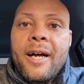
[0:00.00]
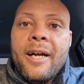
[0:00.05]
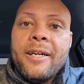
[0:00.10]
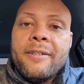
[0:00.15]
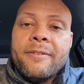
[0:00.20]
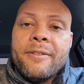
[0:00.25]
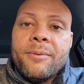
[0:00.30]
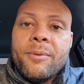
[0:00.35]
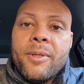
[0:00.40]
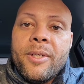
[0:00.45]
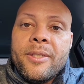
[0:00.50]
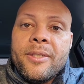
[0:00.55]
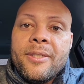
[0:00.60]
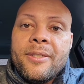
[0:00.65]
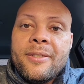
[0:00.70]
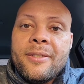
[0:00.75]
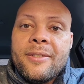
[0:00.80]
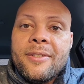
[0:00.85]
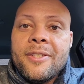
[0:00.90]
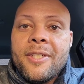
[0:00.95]
Hi everyone,
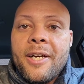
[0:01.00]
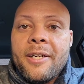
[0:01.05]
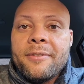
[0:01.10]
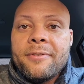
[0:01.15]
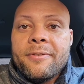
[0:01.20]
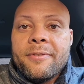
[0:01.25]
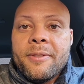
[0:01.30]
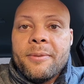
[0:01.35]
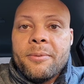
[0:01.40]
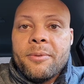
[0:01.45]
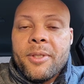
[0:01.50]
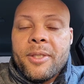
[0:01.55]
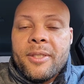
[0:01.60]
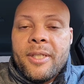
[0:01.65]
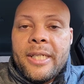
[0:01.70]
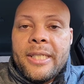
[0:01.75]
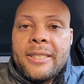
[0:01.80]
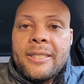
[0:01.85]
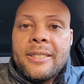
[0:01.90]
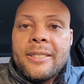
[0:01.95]
this is Jeff from
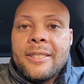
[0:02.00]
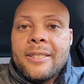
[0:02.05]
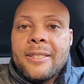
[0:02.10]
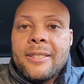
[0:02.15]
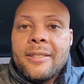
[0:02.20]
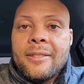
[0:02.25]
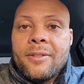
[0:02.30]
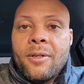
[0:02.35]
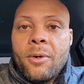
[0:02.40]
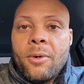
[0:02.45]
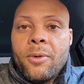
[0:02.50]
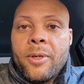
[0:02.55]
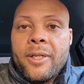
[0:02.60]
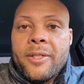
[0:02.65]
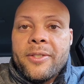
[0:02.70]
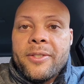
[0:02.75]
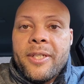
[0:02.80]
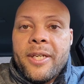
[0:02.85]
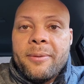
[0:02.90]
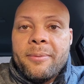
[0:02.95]
Greenlight Total
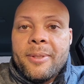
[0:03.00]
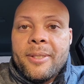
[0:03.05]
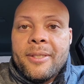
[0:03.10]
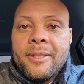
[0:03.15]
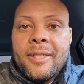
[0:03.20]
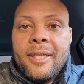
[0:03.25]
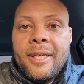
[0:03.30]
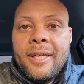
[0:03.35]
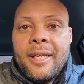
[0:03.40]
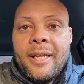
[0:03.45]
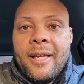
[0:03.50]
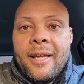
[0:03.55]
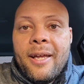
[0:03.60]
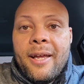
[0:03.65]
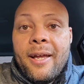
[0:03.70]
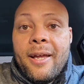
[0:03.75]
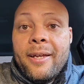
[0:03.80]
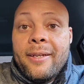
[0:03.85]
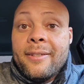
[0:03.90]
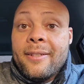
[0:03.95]
Entertainment,
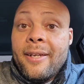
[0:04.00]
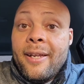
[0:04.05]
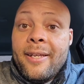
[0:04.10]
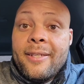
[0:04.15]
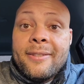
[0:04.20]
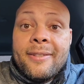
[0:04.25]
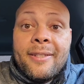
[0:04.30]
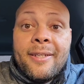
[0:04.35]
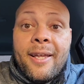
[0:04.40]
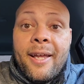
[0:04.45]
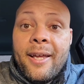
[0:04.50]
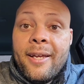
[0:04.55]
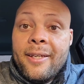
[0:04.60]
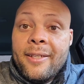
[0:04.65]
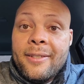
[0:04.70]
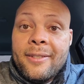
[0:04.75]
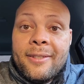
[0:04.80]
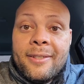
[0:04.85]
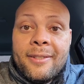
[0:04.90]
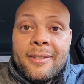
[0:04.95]
and today's the
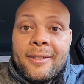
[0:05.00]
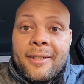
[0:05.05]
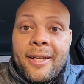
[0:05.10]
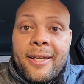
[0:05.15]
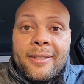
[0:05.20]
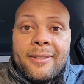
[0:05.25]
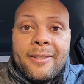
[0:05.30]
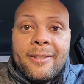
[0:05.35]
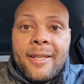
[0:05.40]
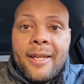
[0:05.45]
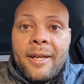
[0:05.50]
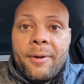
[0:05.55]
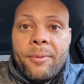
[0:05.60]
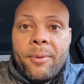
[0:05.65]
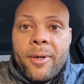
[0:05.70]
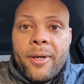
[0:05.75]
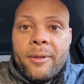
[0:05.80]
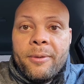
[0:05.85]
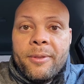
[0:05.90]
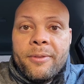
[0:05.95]
day. Today's the day
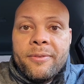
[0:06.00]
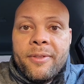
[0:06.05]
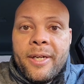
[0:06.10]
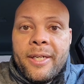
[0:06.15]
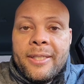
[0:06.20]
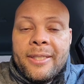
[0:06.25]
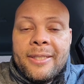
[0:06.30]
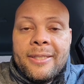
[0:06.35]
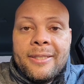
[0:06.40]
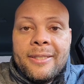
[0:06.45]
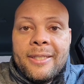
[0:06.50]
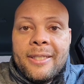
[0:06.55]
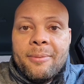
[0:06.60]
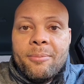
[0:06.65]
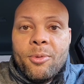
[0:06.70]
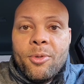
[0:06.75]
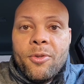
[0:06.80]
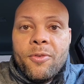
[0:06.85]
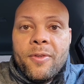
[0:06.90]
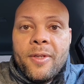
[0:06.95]
where we finally see a
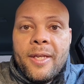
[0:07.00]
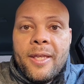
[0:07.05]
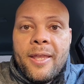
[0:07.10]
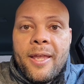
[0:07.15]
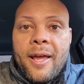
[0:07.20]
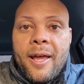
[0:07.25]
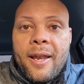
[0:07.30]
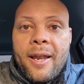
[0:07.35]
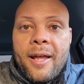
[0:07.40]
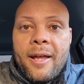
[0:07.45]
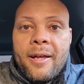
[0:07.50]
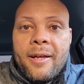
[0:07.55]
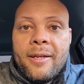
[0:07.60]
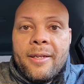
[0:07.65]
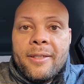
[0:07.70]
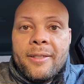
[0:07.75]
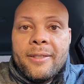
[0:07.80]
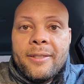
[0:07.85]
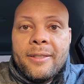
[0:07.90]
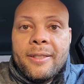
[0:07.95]
movie that
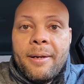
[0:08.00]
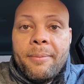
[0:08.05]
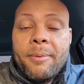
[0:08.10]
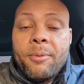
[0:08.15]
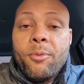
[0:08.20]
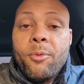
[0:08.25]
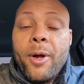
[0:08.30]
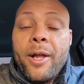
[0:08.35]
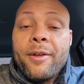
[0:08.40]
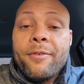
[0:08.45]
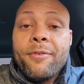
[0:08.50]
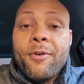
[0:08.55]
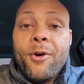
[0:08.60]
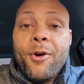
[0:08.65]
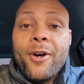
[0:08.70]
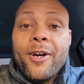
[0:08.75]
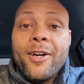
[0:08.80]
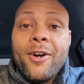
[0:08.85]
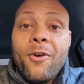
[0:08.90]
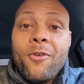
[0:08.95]
uh, I've been waiting
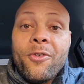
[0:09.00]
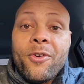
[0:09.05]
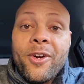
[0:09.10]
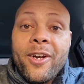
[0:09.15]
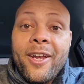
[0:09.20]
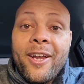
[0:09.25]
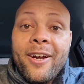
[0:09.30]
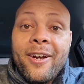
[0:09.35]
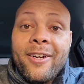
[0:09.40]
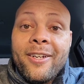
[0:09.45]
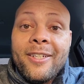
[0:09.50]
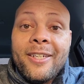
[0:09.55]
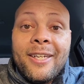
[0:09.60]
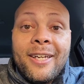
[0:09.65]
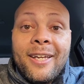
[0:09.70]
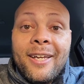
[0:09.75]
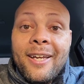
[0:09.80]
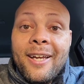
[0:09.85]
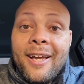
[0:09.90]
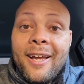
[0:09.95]
for over a year,
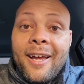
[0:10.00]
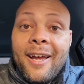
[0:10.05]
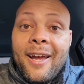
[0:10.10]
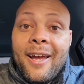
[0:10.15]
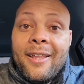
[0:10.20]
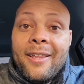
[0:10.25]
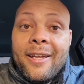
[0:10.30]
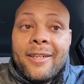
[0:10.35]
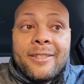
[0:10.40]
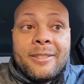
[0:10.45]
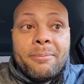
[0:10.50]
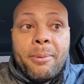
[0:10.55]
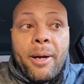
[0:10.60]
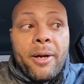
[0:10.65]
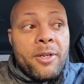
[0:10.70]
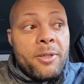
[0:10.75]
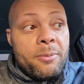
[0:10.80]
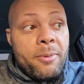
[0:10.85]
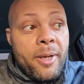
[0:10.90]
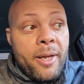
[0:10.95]
and that's
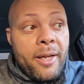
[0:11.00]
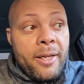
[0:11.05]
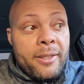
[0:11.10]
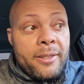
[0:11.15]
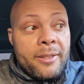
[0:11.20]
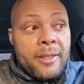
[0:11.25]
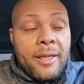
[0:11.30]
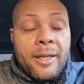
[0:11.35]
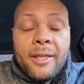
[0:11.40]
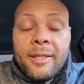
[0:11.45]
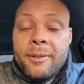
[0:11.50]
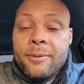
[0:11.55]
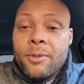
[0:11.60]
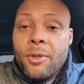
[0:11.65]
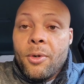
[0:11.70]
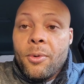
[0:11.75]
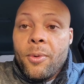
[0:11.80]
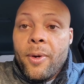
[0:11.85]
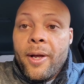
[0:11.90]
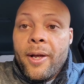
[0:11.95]
Spider-Man uh,
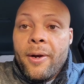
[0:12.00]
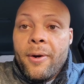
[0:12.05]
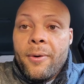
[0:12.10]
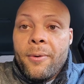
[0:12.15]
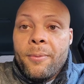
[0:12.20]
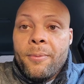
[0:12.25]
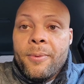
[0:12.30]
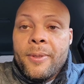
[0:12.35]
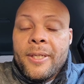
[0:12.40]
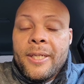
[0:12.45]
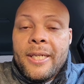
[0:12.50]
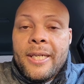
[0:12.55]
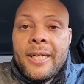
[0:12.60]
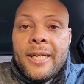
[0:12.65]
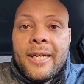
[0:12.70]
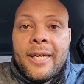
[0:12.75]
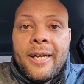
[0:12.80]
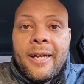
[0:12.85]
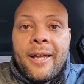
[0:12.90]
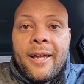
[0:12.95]
No Way Home.
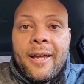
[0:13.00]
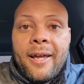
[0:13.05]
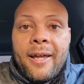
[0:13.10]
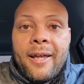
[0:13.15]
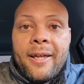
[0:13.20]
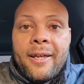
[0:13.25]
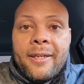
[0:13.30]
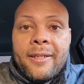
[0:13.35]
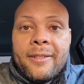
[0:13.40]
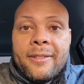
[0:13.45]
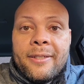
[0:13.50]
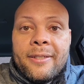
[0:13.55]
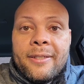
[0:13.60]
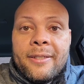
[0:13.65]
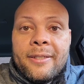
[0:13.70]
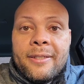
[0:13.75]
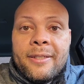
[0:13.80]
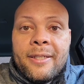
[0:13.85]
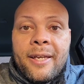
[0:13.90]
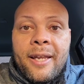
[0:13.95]

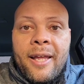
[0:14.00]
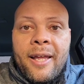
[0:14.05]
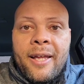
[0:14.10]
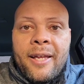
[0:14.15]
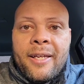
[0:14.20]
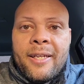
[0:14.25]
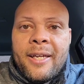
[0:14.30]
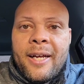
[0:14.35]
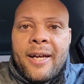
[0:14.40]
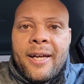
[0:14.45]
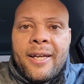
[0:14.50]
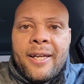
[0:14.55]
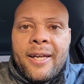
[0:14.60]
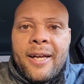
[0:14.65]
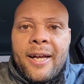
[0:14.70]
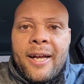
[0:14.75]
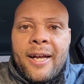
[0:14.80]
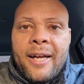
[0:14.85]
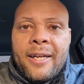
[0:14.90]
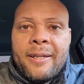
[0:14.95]
And today I,
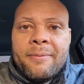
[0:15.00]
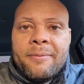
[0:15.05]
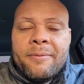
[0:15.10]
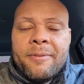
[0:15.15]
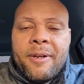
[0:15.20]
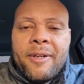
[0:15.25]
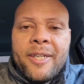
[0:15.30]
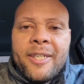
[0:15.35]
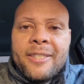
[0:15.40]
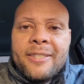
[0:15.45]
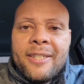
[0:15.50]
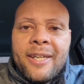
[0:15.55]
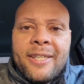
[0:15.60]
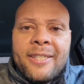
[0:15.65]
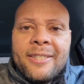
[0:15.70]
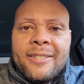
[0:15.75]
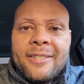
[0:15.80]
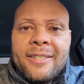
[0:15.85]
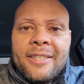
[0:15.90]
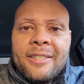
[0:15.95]
I'm very
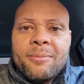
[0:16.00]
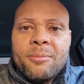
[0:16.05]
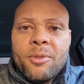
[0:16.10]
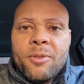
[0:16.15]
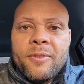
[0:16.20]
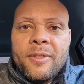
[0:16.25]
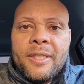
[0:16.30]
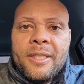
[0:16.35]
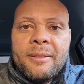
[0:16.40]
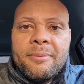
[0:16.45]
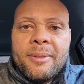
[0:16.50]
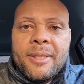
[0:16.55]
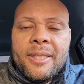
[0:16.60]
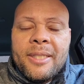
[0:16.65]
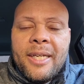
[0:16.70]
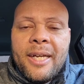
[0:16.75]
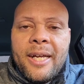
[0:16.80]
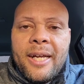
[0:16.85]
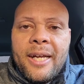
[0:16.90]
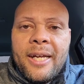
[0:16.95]
excited to see this movie. I
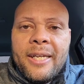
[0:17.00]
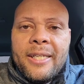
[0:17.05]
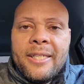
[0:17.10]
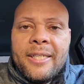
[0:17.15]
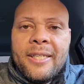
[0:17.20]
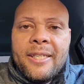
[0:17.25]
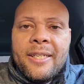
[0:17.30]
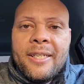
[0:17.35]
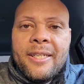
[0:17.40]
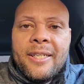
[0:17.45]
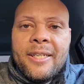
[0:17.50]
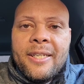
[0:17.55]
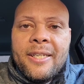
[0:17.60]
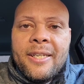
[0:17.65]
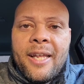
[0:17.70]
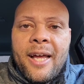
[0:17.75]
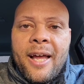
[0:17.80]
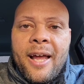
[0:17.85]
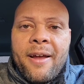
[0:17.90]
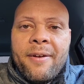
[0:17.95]
mean, I,
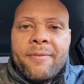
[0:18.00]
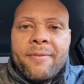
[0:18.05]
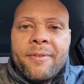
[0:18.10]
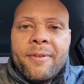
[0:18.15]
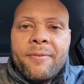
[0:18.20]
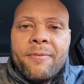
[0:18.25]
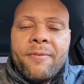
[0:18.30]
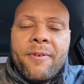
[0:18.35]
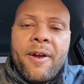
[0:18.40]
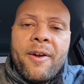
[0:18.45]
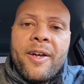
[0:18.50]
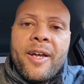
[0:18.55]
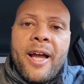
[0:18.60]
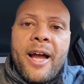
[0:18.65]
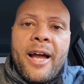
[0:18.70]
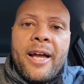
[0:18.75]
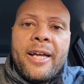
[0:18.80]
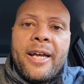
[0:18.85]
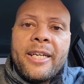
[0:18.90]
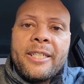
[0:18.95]
I have very
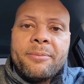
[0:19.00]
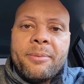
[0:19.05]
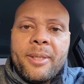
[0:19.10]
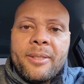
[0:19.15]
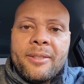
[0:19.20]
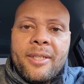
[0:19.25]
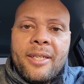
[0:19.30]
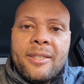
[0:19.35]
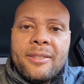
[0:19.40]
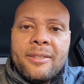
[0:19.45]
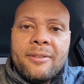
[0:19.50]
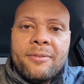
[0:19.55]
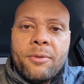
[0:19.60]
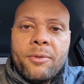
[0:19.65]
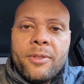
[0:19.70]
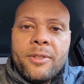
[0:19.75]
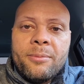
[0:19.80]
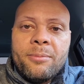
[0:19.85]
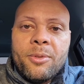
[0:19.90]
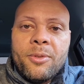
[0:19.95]
high expectations
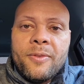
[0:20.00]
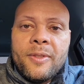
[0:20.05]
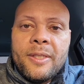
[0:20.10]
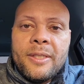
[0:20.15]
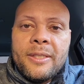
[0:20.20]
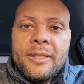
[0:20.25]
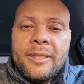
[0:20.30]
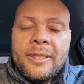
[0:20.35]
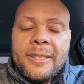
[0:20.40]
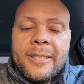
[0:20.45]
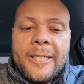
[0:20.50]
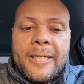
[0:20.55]
for this movie.